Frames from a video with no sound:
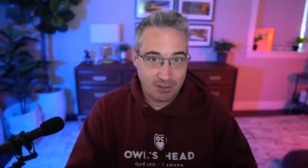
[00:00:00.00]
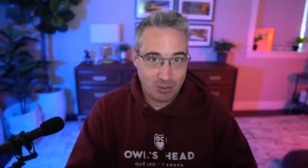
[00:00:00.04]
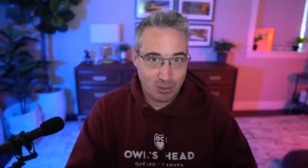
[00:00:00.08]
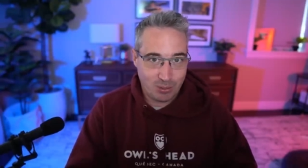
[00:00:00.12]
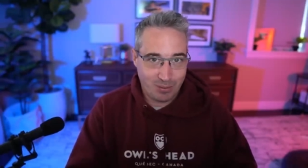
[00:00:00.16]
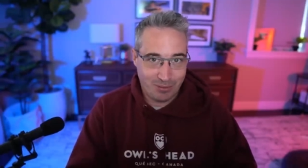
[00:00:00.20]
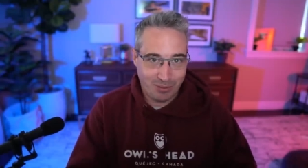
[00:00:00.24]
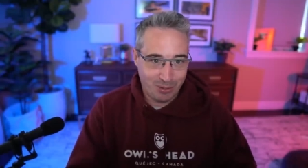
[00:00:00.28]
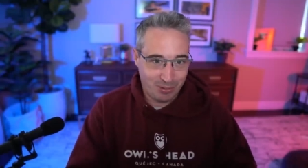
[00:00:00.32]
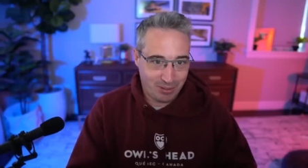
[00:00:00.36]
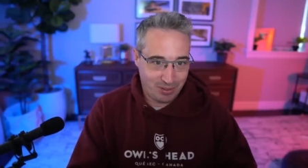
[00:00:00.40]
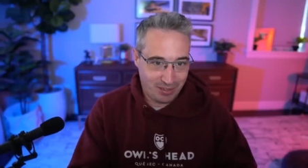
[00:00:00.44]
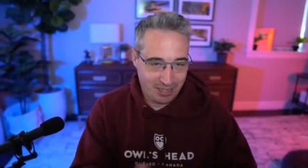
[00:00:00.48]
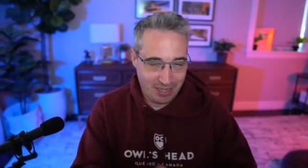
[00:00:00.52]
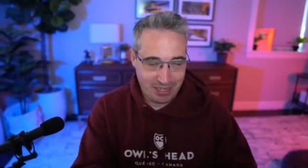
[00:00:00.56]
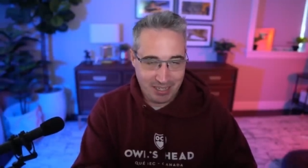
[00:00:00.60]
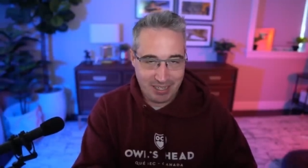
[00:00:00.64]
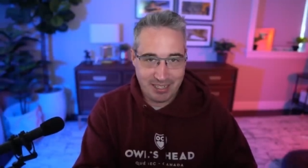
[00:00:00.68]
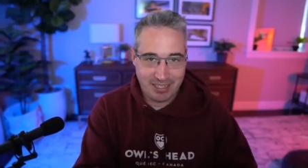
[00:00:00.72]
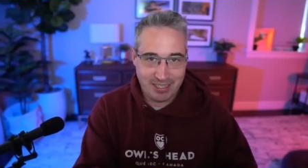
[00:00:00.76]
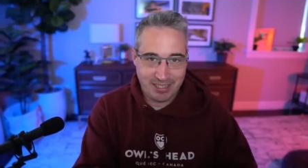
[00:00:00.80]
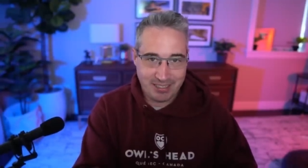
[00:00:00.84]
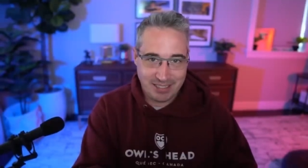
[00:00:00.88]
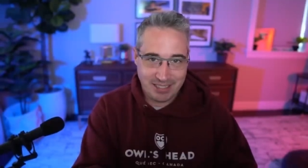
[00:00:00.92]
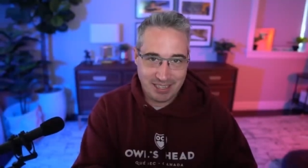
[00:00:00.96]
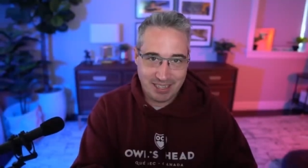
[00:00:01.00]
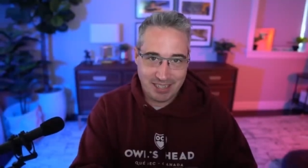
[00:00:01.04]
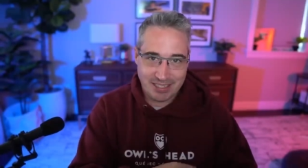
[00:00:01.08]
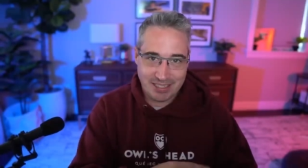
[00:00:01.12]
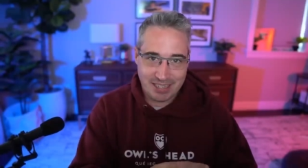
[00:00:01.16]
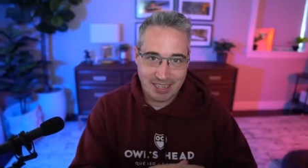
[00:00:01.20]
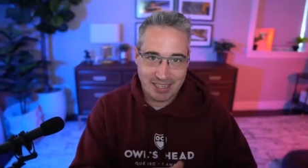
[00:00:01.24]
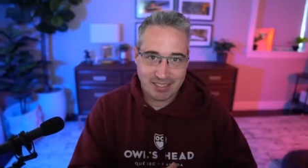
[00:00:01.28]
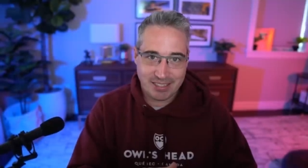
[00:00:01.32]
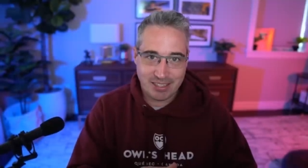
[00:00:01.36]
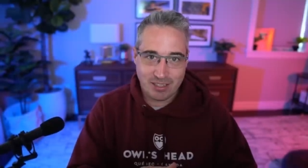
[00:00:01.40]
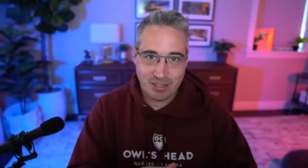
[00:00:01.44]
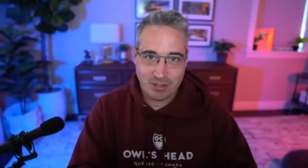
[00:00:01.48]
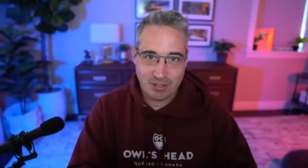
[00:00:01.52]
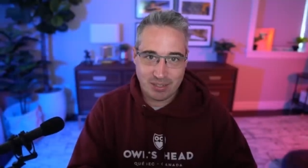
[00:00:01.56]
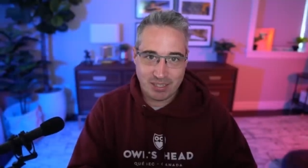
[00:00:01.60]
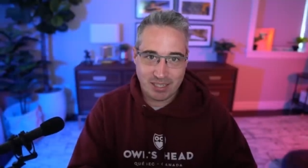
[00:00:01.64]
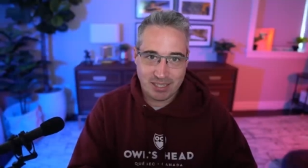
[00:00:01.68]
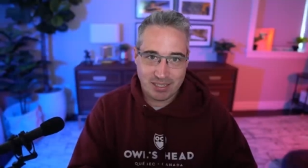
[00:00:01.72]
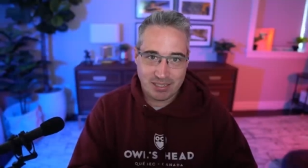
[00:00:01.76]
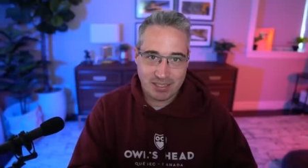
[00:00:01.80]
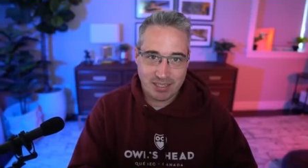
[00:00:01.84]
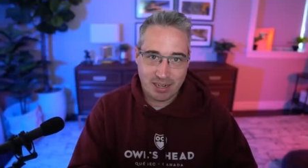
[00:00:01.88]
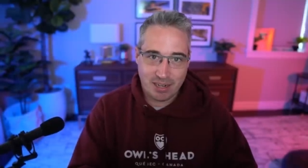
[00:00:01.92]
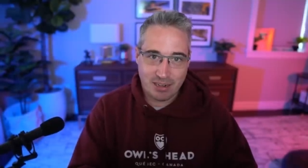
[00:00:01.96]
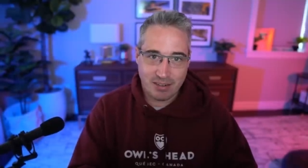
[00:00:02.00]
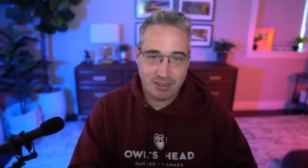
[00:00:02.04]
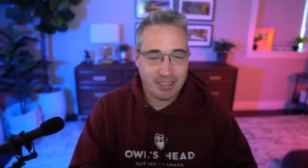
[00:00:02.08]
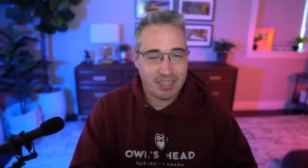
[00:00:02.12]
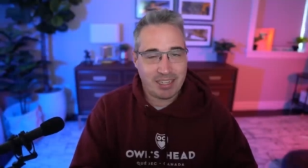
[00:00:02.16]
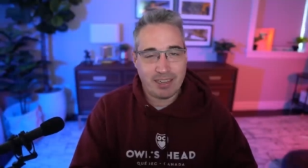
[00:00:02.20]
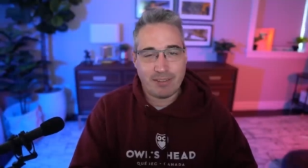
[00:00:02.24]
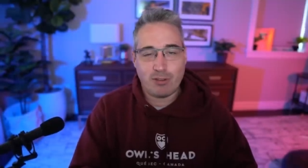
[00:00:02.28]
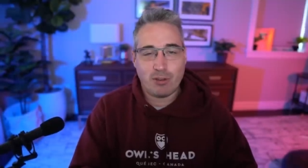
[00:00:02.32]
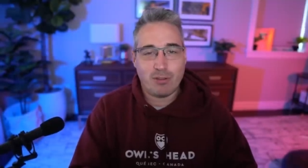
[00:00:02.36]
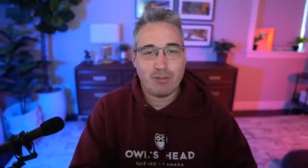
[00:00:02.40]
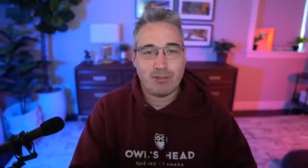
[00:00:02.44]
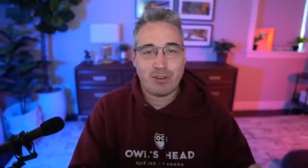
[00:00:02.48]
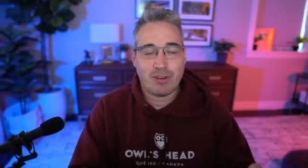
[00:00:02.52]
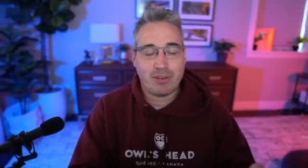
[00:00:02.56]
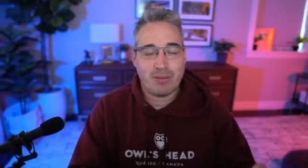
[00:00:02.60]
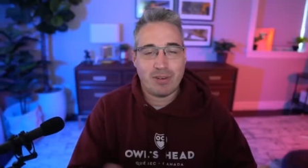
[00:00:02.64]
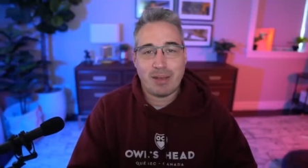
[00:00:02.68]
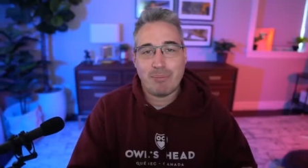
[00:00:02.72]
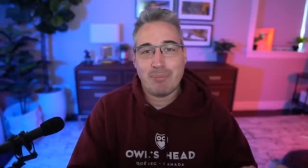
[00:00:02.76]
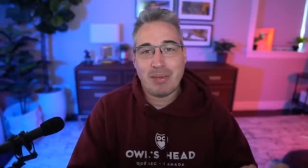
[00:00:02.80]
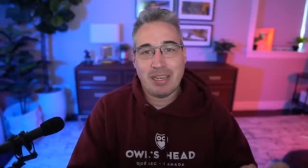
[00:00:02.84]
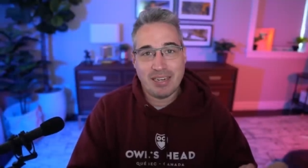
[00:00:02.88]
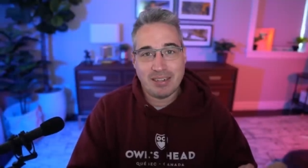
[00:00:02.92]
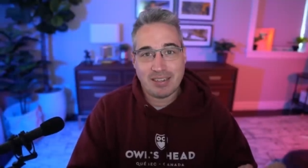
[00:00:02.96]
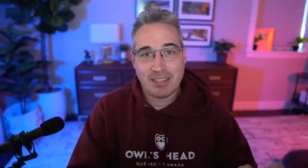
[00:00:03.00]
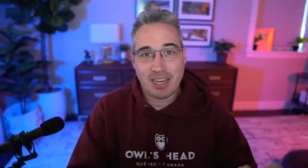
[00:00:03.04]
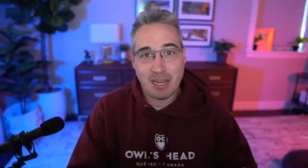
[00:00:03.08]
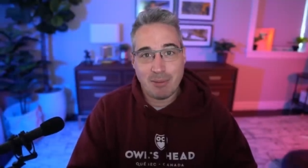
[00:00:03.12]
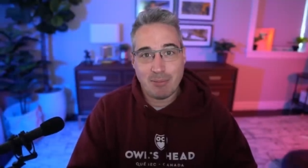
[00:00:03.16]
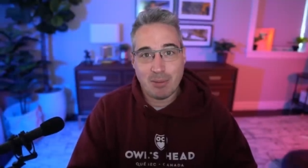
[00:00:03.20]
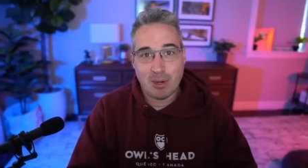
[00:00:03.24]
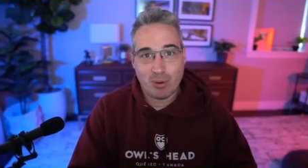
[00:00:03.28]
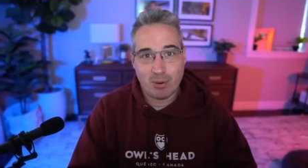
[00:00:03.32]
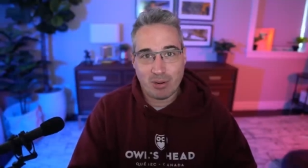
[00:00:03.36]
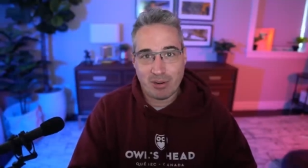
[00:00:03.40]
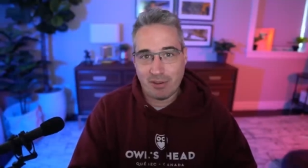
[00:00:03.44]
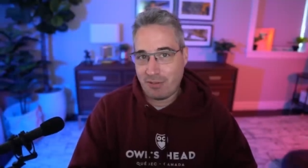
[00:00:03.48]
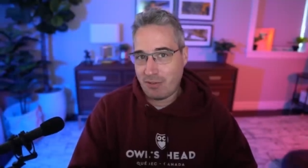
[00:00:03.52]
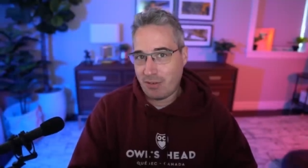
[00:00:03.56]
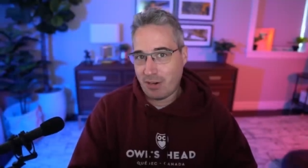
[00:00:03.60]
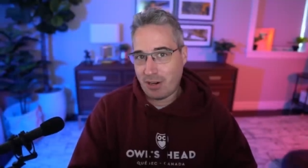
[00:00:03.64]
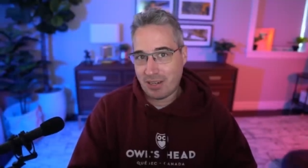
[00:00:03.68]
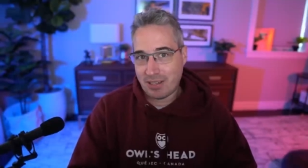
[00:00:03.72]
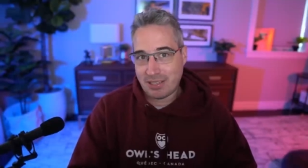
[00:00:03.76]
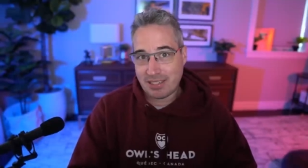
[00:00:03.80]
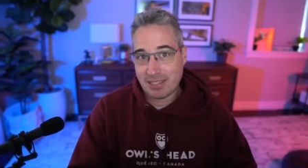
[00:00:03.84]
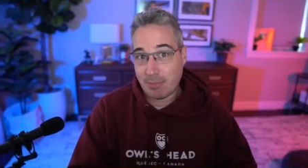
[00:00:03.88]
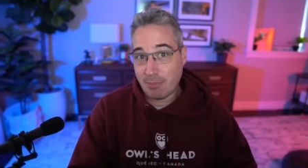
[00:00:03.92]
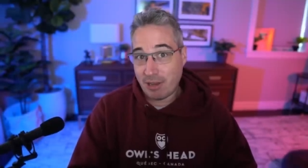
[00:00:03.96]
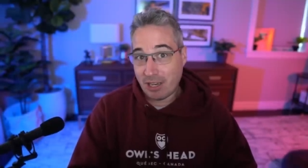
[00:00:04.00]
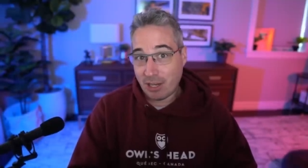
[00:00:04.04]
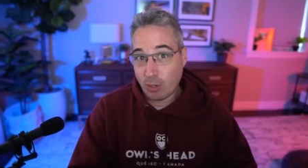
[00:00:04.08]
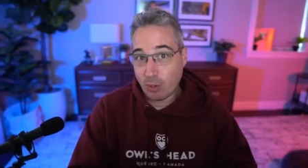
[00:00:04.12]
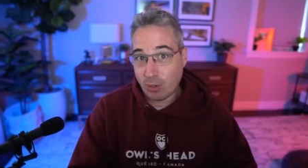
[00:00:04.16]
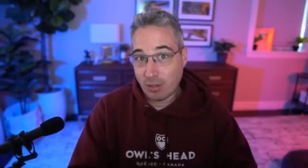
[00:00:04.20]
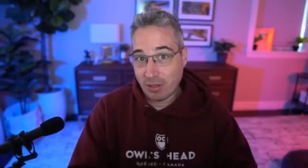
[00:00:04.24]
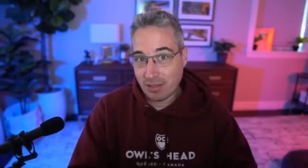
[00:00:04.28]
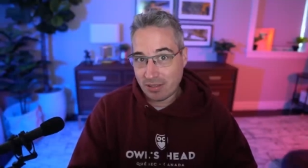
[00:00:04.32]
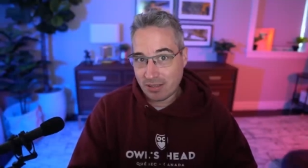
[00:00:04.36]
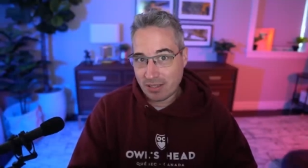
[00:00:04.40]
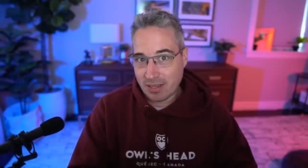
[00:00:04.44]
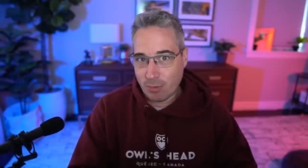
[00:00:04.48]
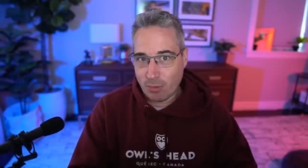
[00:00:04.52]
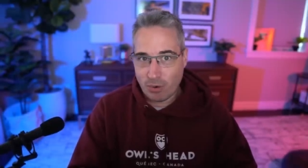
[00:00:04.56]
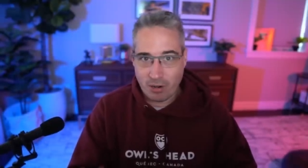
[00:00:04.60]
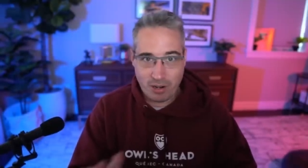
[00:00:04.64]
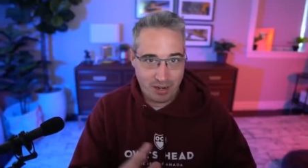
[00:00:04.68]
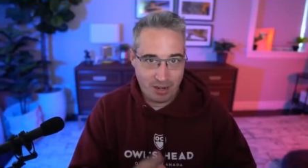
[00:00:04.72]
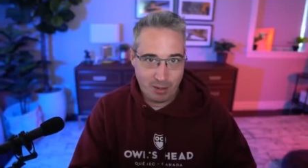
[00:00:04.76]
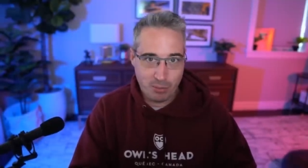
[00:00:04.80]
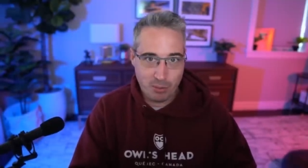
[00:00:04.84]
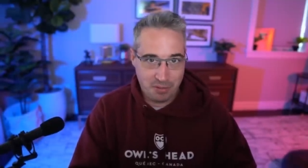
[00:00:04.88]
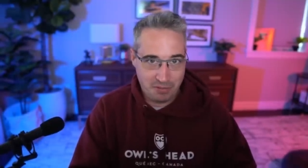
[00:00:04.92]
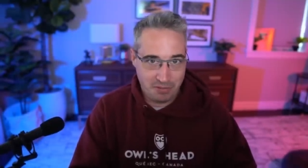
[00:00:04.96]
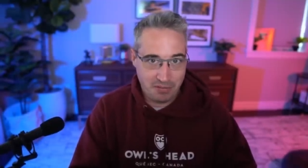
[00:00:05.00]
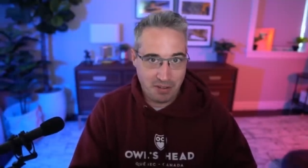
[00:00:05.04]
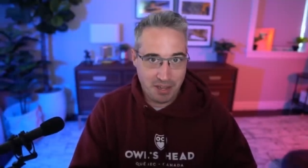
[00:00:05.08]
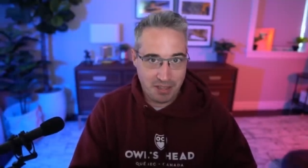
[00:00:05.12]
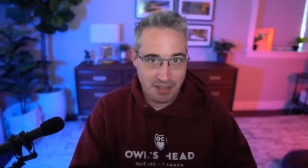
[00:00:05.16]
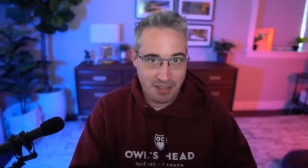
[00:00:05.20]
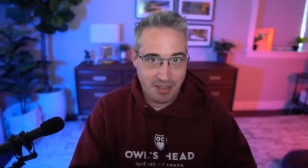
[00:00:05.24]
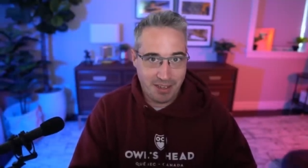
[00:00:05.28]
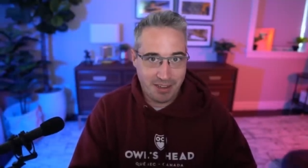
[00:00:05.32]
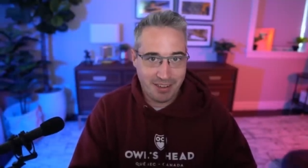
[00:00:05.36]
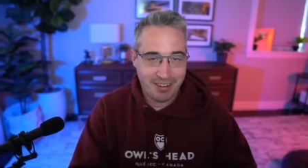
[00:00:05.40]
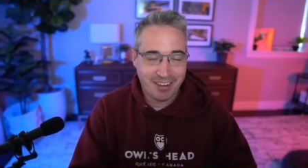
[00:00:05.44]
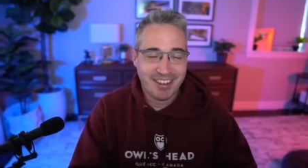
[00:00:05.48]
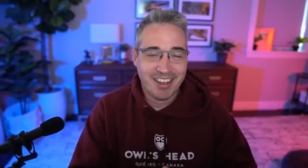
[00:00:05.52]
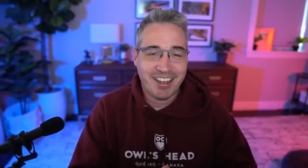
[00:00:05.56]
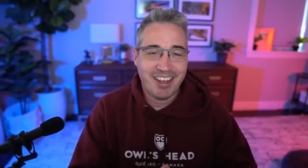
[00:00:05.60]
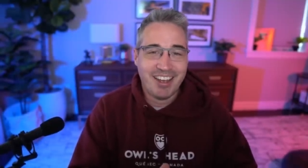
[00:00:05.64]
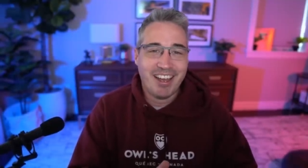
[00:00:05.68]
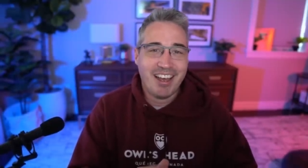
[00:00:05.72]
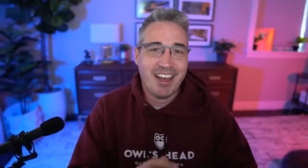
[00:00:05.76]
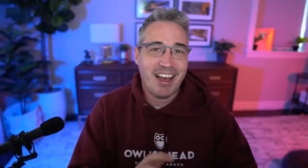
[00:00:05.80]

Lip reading: So if you're getting into CSS and there's things there, like if you made a typo or you forgot a semicolon somewhere, it will find that.